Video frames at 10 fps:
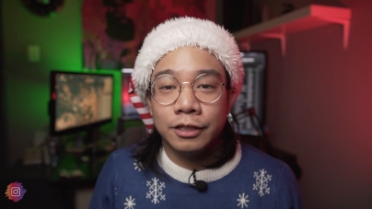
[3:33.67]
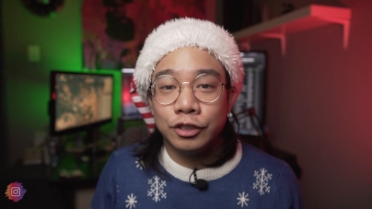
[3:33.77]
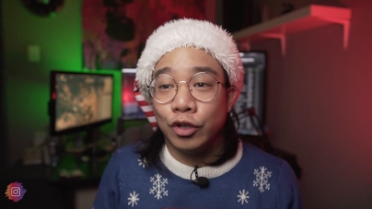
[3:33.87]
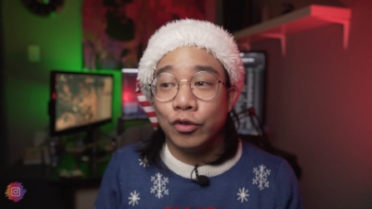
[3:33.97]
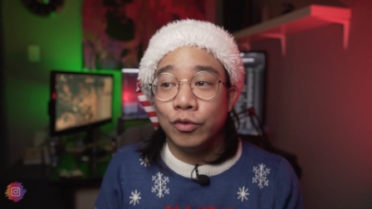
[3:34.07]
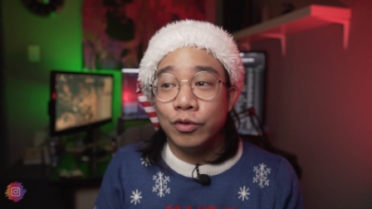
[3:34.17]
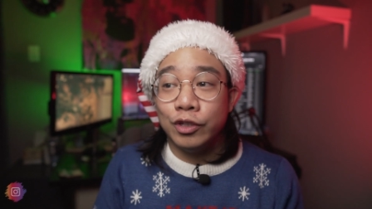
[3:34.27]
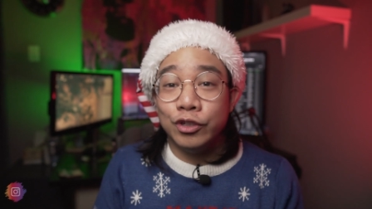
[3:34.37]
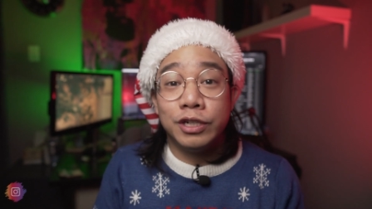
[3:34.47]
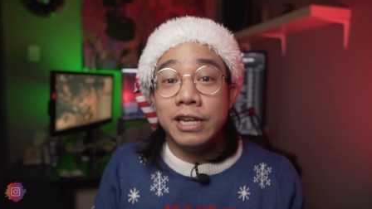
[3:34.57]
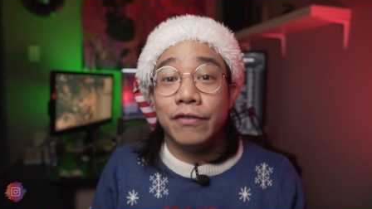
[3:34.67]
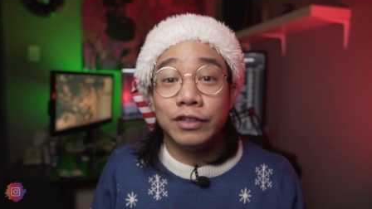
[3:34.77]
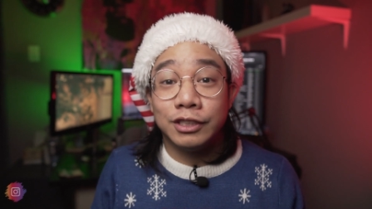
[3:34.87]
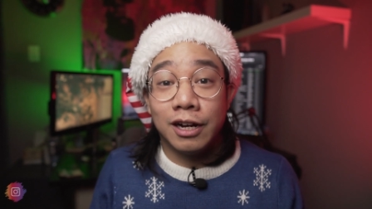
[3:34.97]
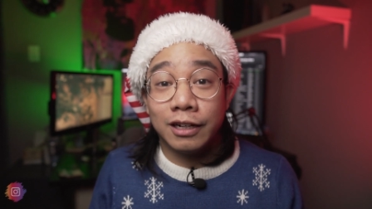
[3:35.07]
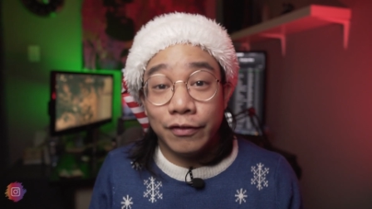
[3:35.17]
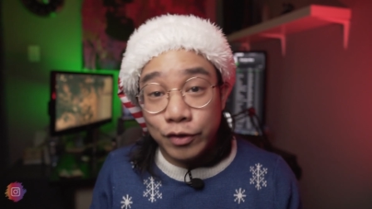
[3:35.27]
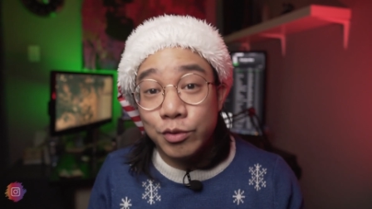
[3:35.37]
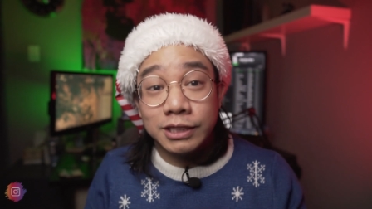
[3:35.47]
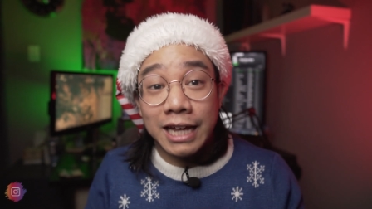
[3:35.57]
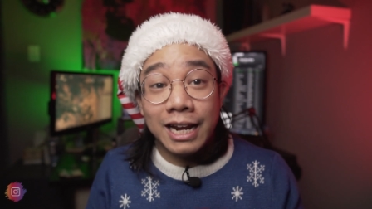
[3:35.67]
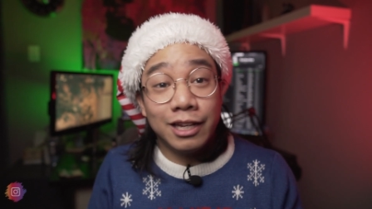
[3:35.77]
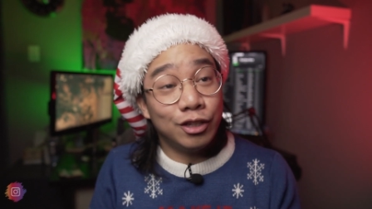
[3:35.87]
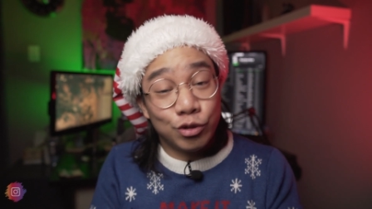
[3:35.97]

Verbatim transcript: So you could never talk. If you were Santa,